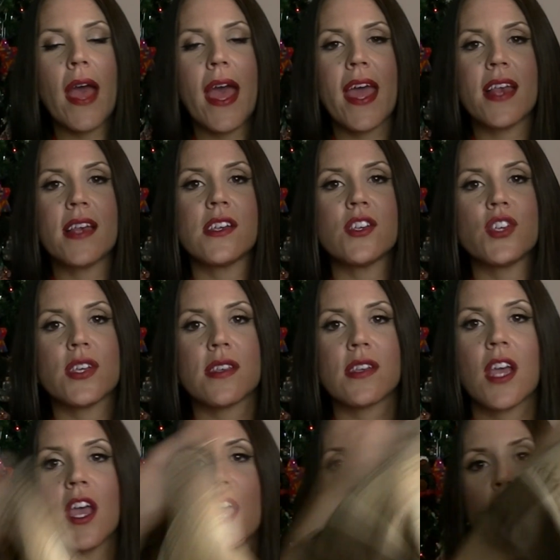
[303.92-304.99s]
and
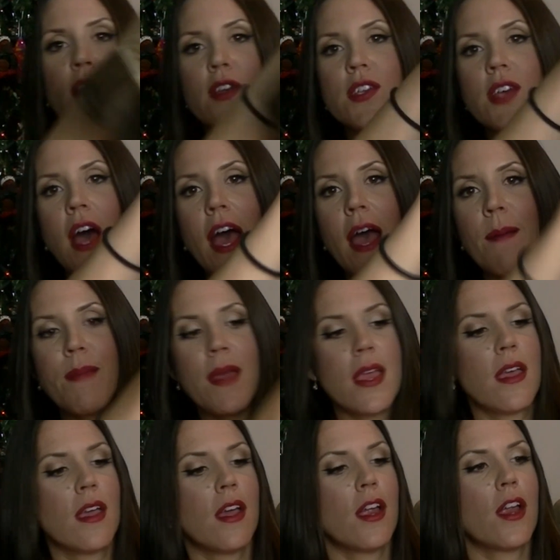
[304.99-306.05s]
just, you know, tie a
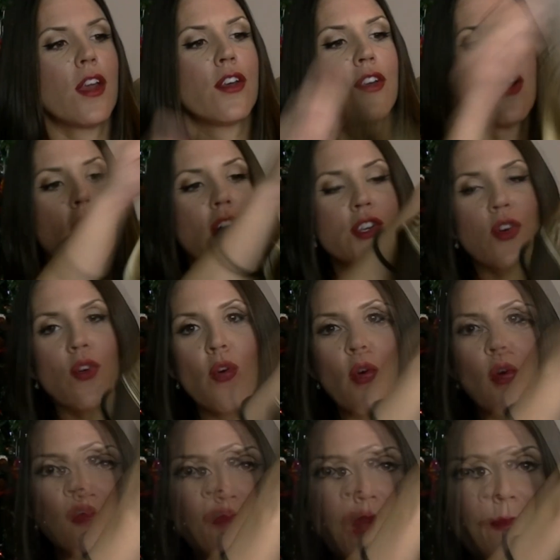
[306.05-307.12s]
big knot
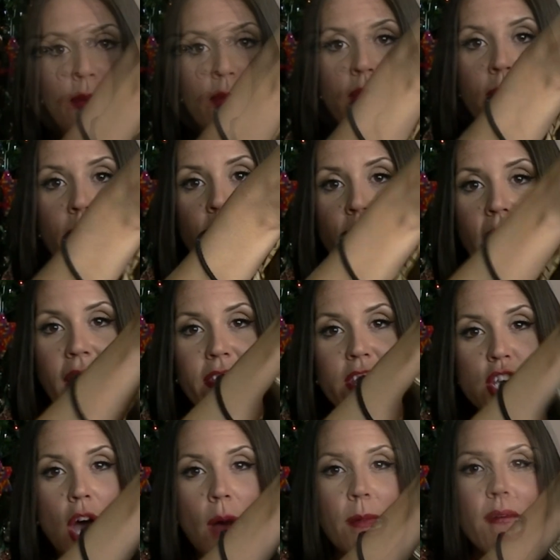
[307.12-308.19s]
or wrap a ribbon around the
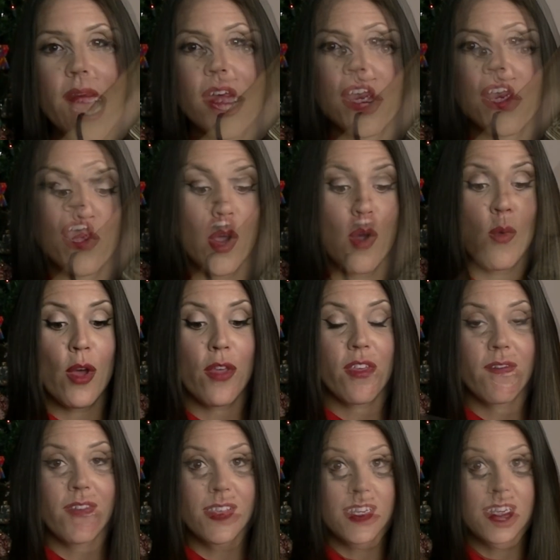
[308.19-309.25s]
top of it. Well
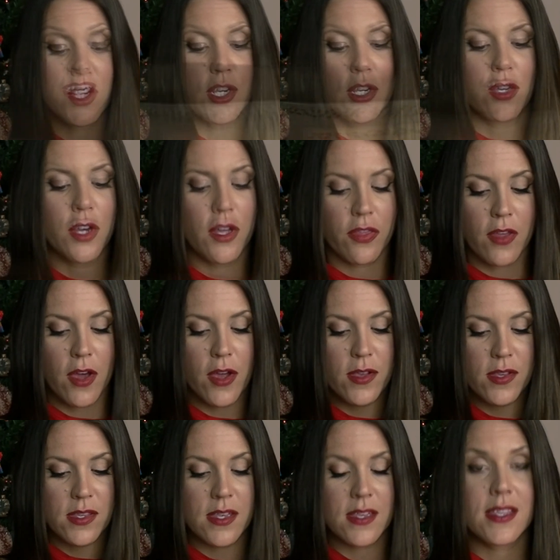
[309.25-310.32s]
worth a visit to look at
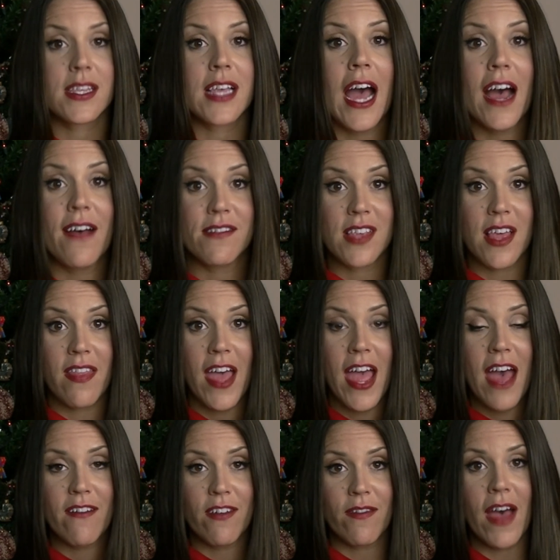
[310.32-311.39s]
those scarves that they
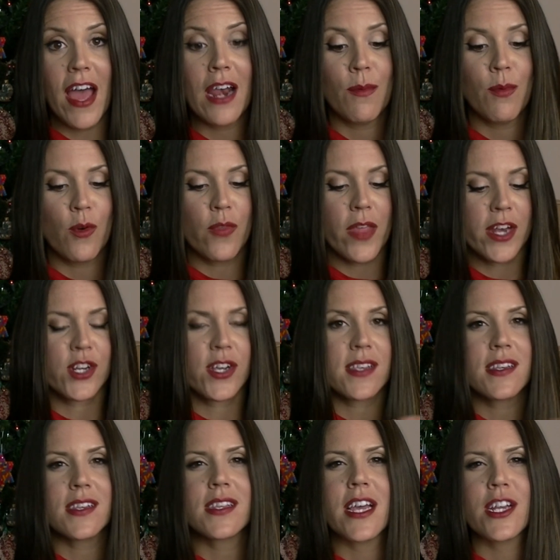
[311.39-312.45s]
have available. They're
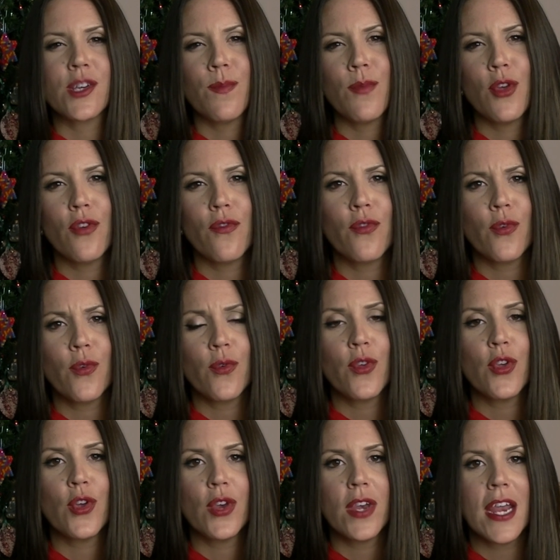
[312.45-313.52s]
just such beautiful,
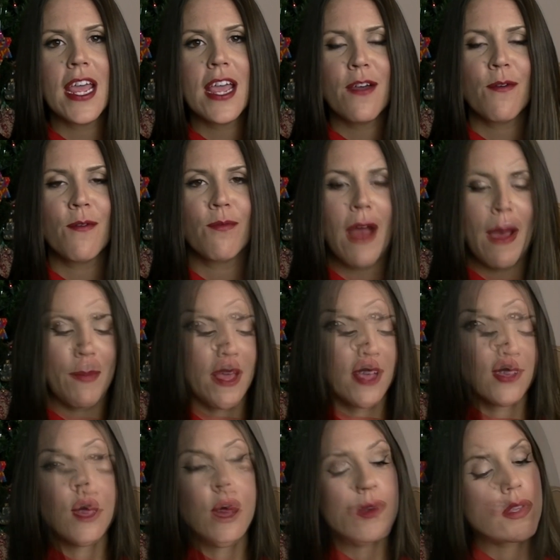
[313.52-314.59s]
unique
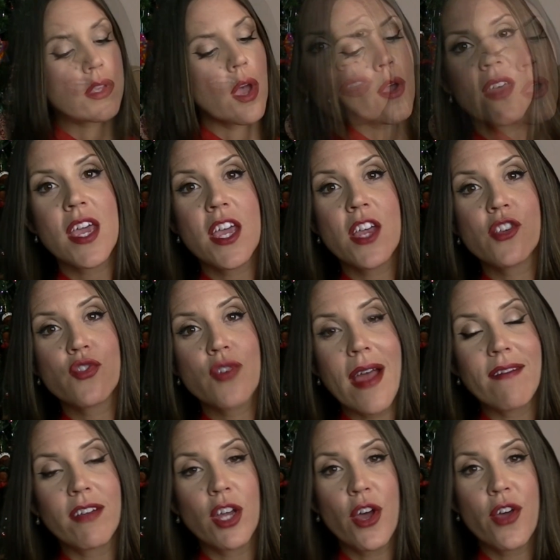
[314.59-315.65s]
wrapping. Also the
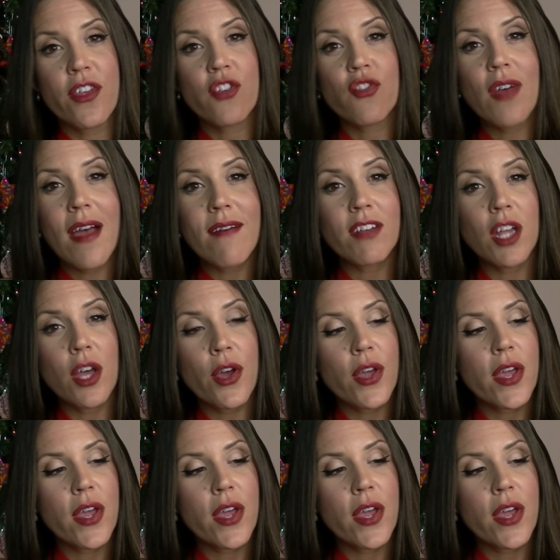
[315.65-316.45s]
Travalo. The Travalo